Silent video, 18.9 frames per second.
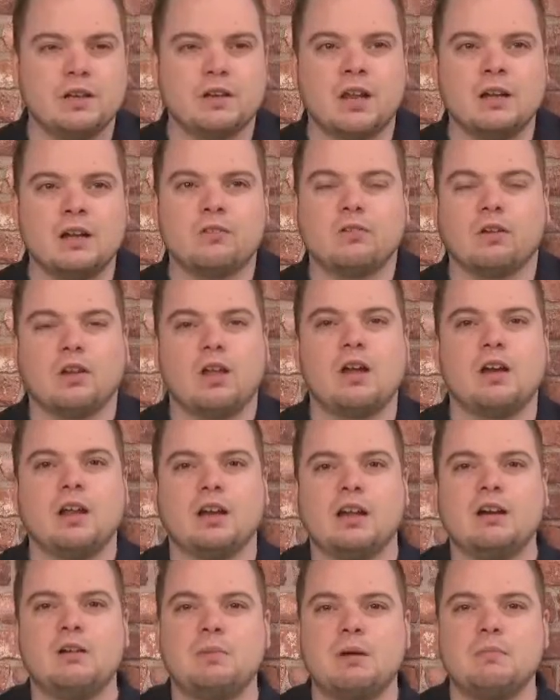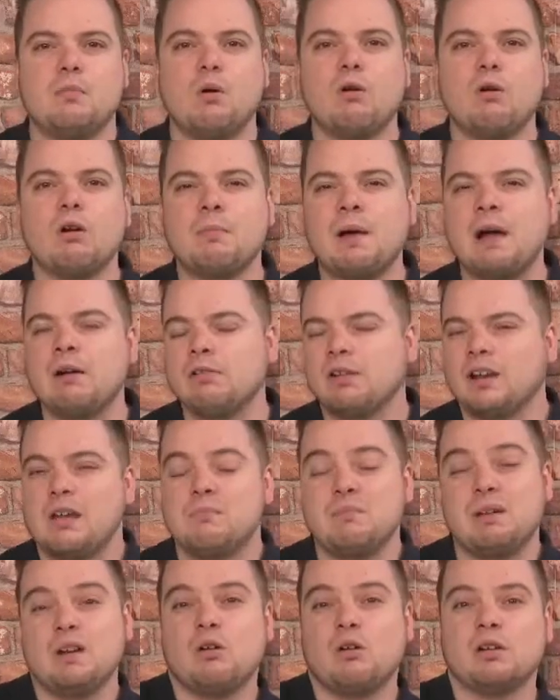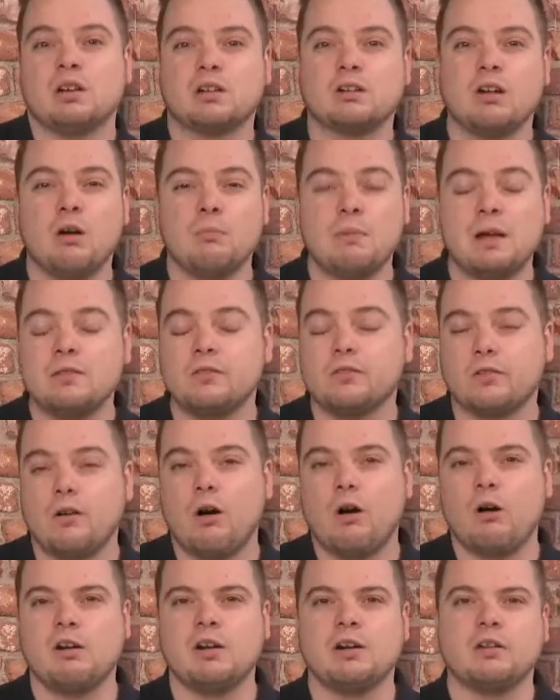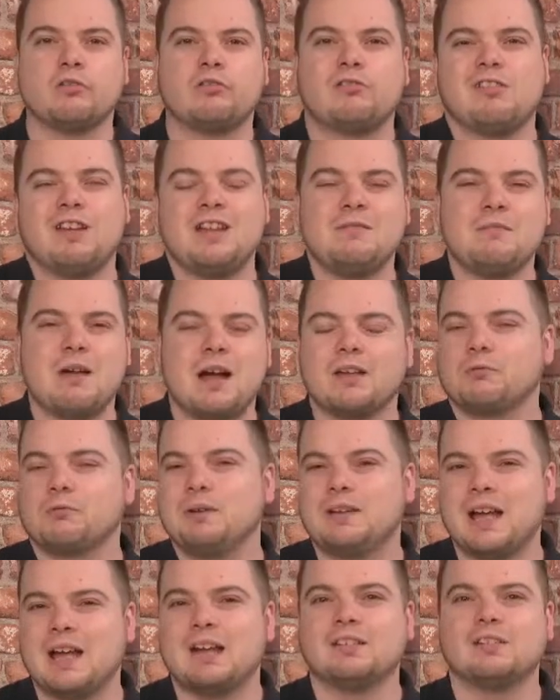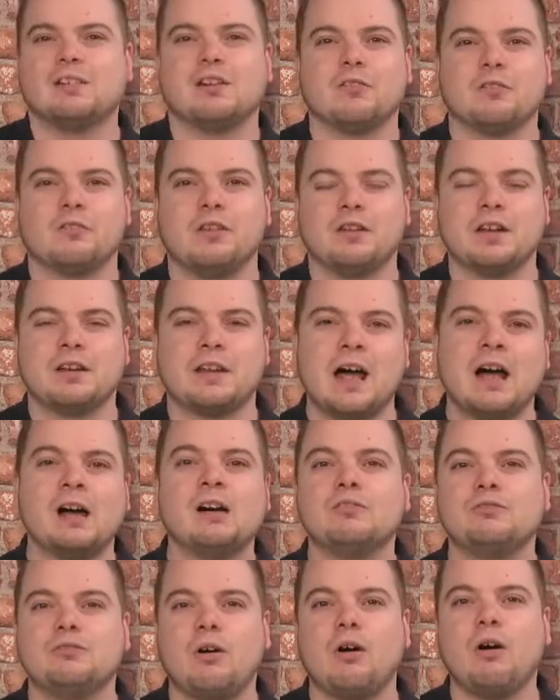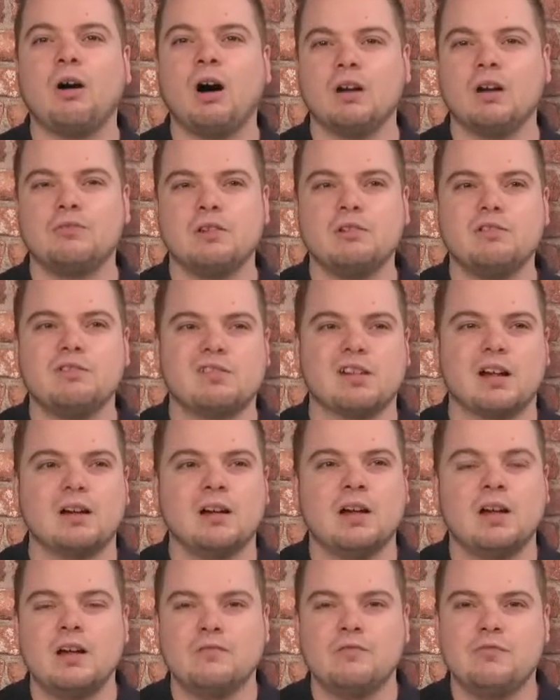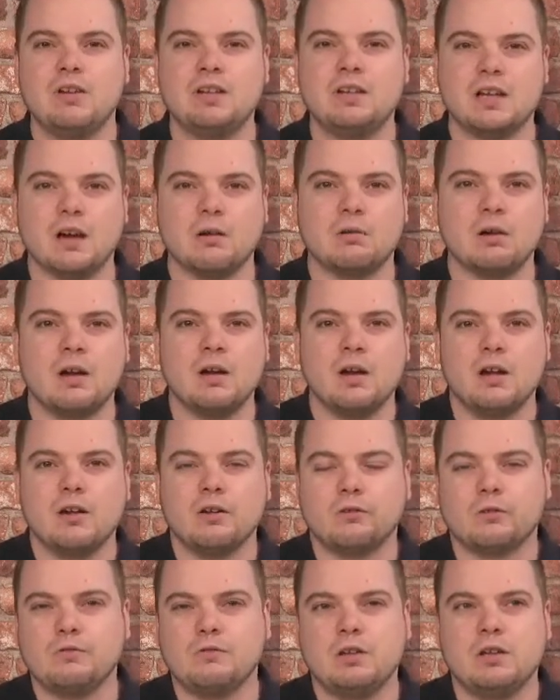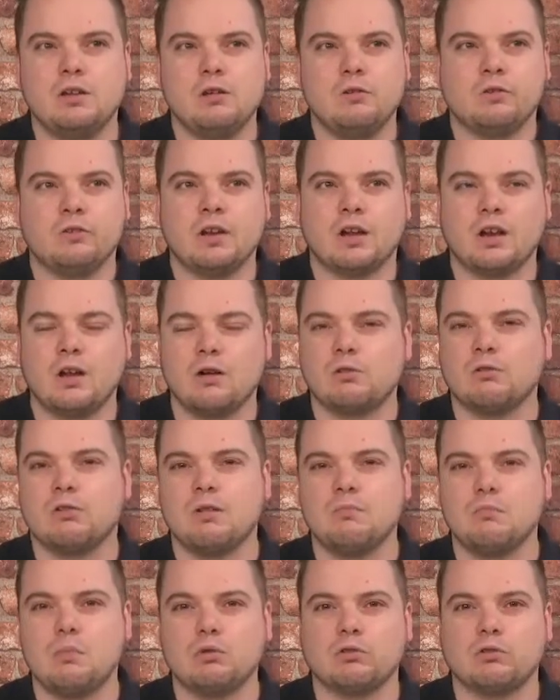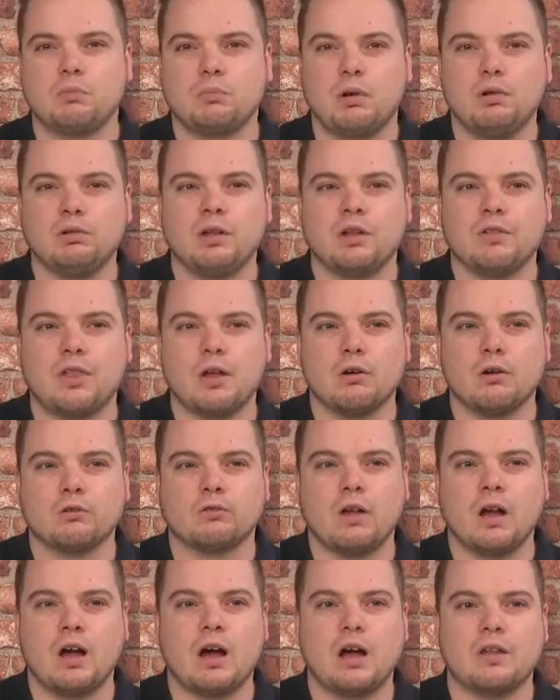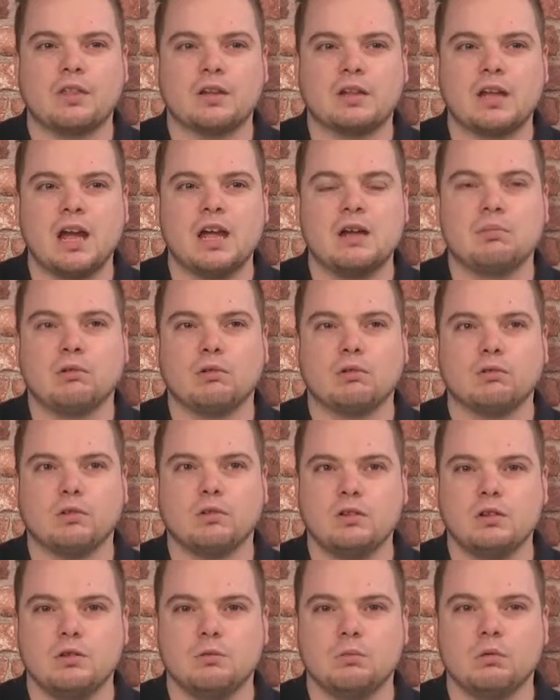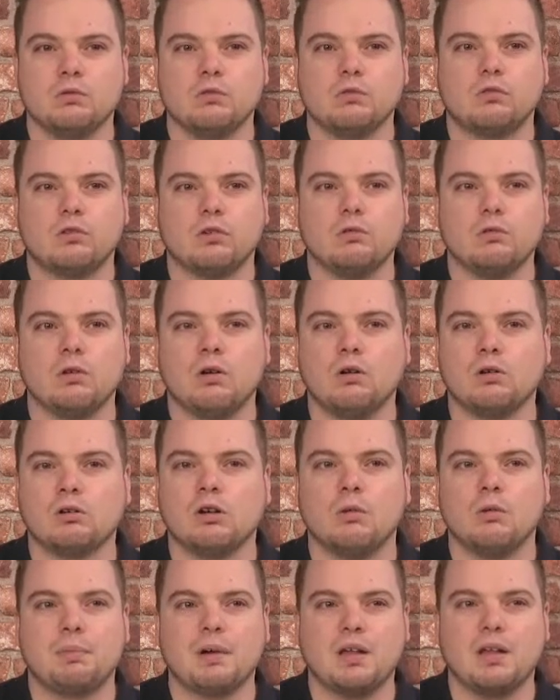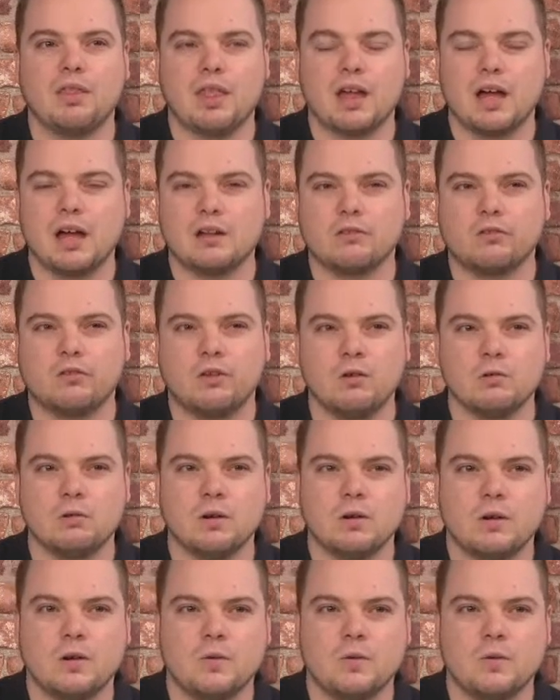you'd like to learn a little bit more about, let me know in the comments or in the stream as we can consider that for a future video. So if you're using a loco in multiple, those are the cables you want to hook up there too.